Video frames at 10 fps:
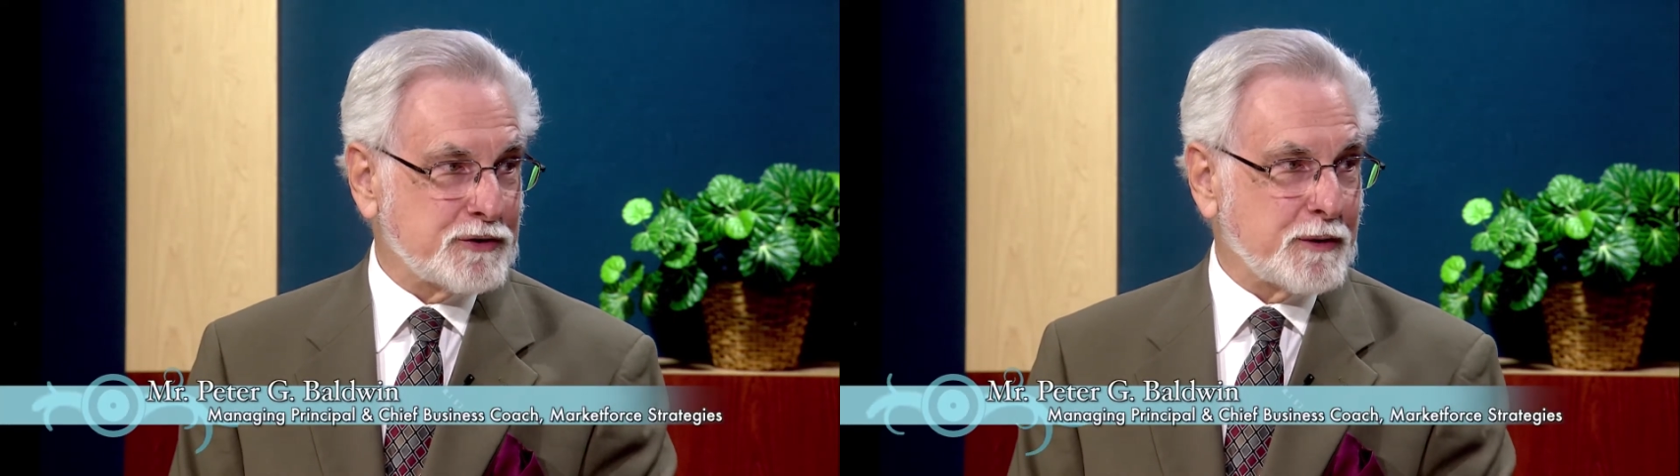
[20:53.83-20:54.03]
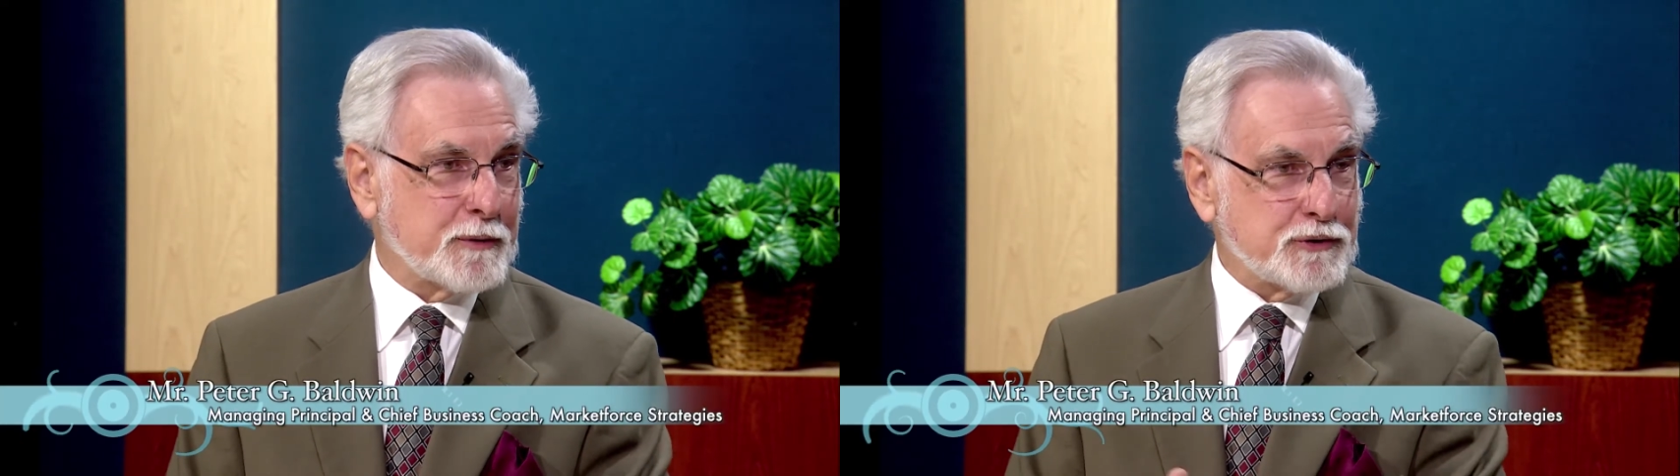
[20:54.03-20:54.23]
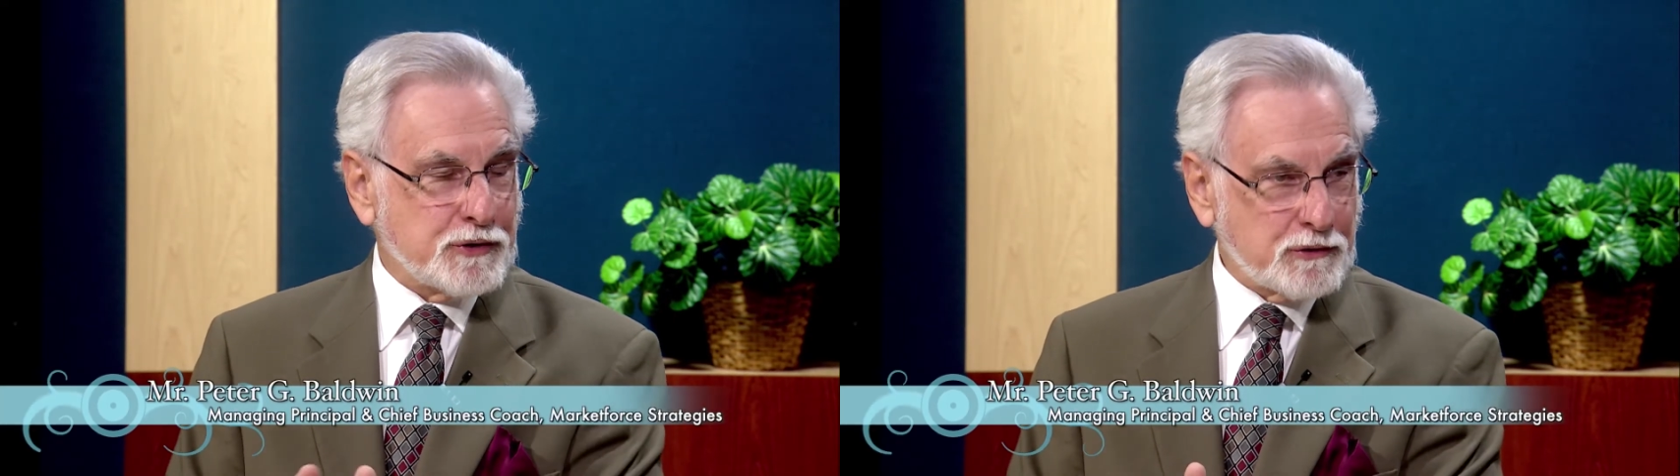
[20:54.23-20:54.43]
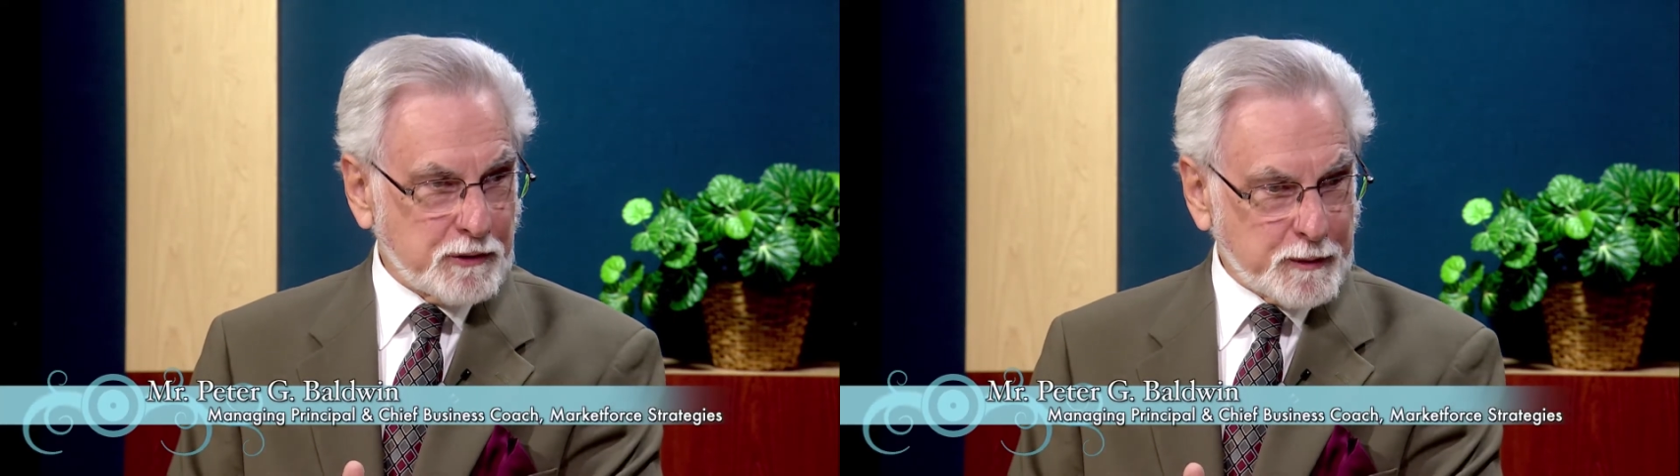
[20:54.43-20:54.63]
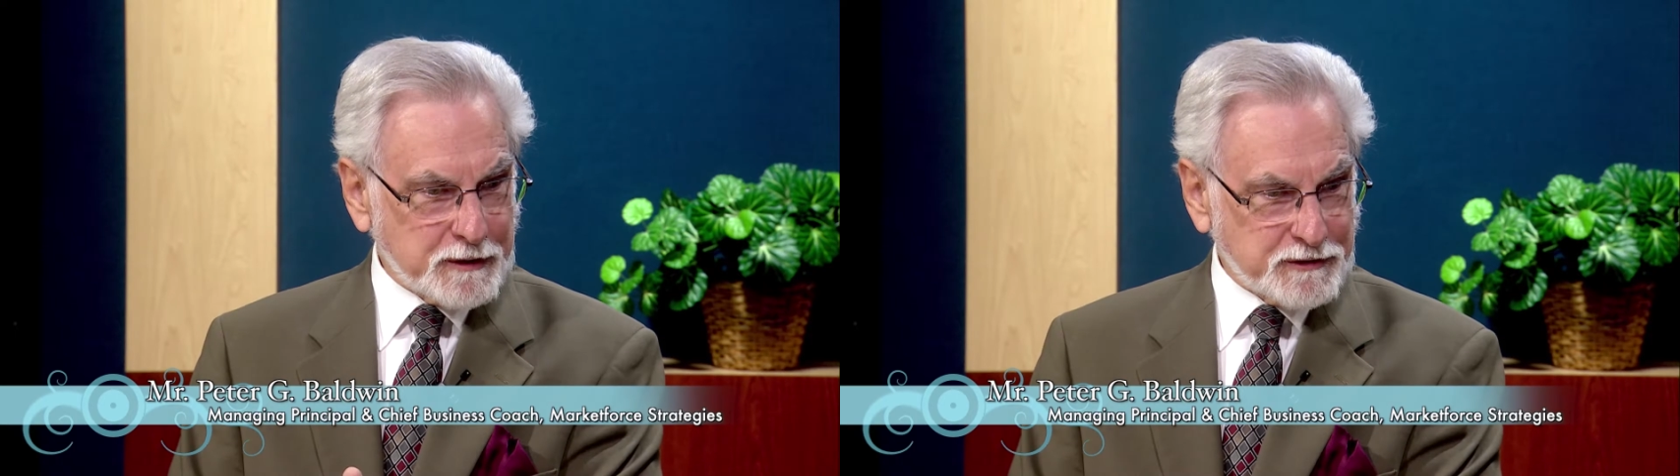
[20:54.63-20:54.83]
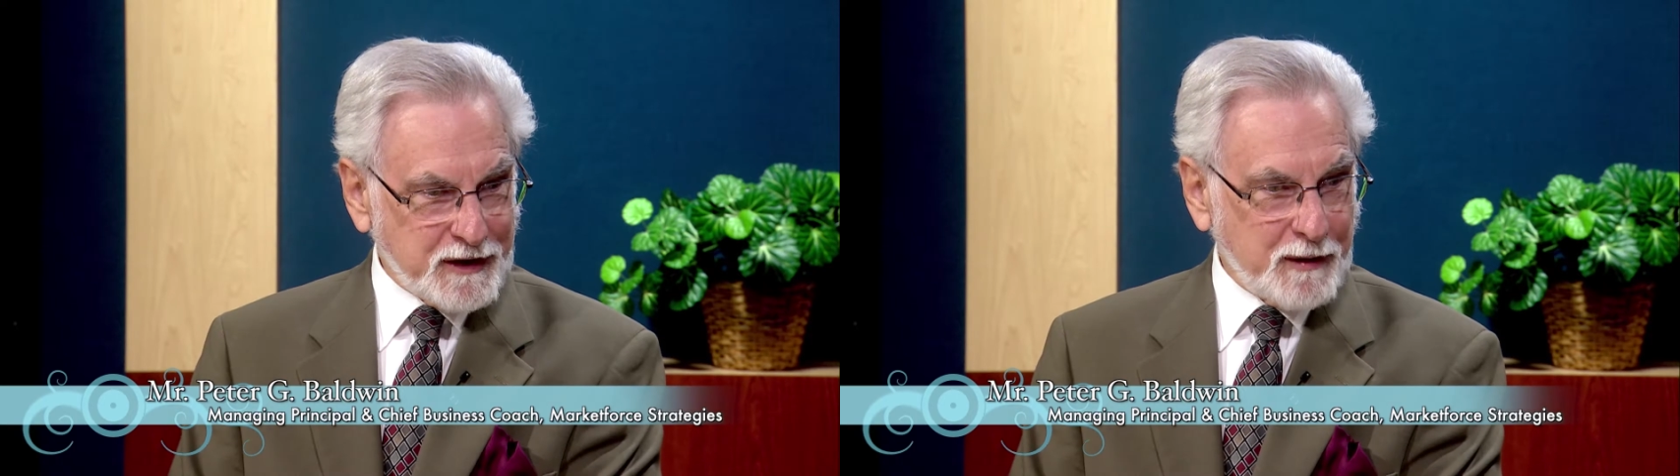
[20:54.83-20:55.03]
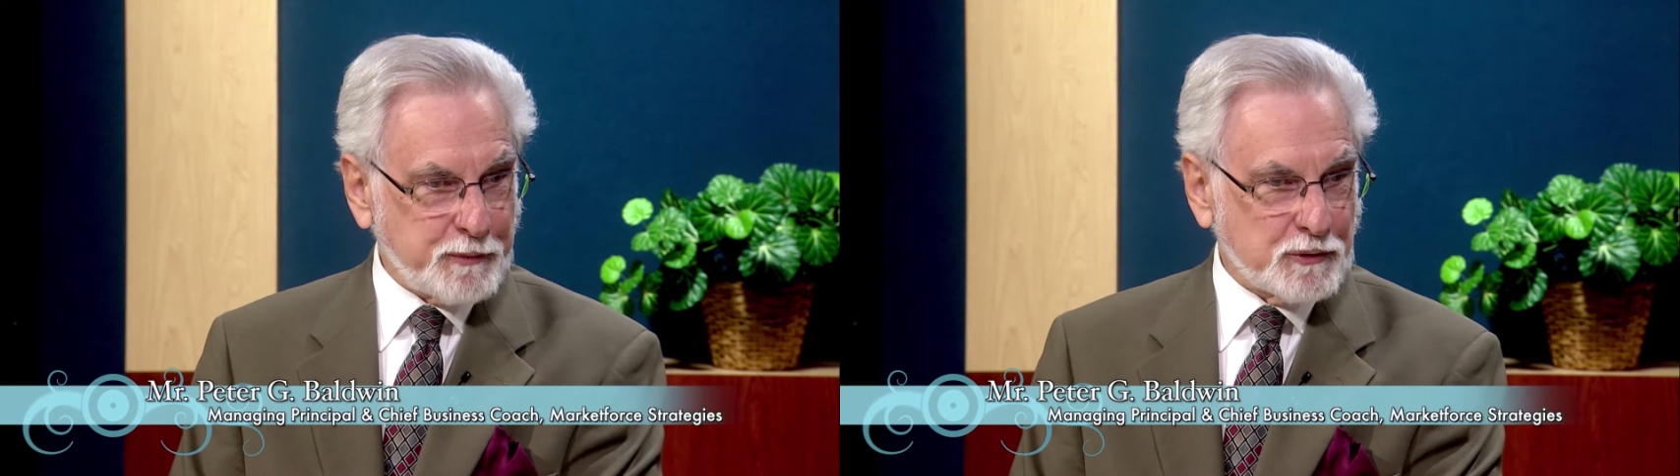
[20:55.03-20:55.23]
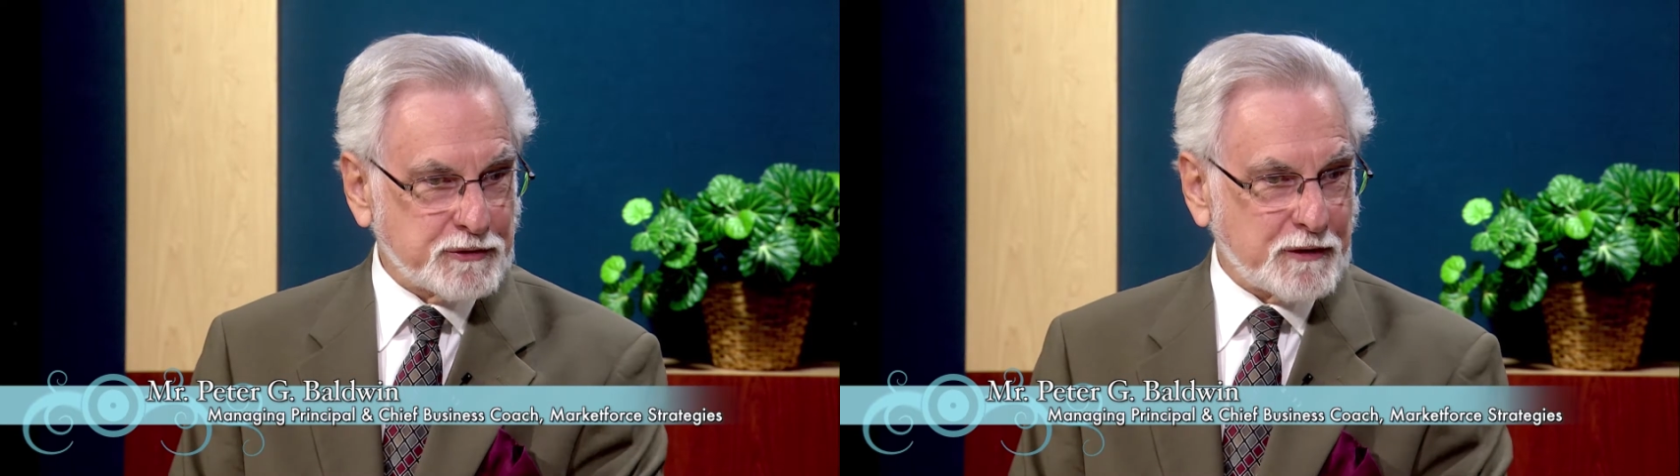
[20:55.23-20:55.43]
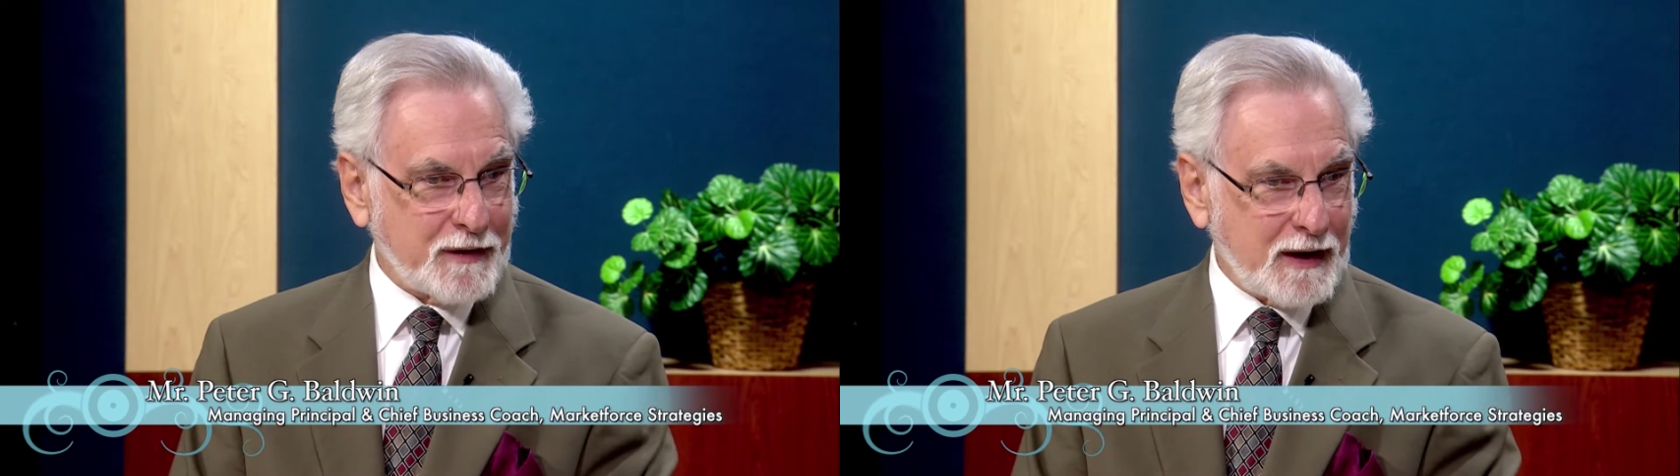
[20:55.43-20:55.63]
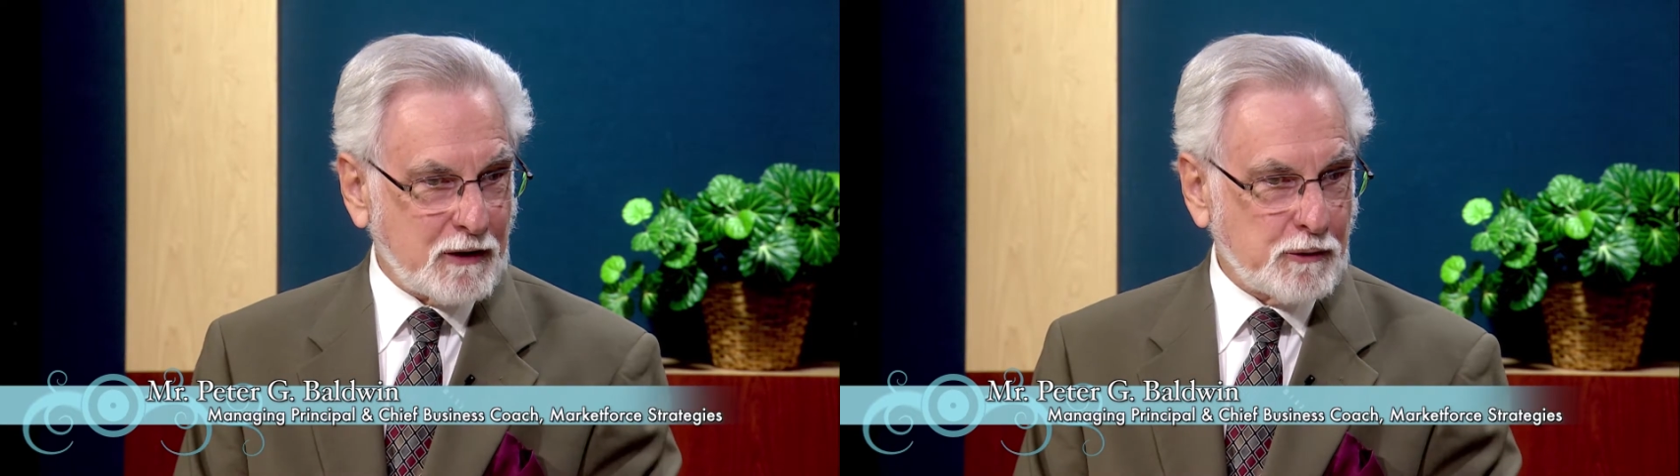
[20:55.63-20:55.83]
them and show them examples of how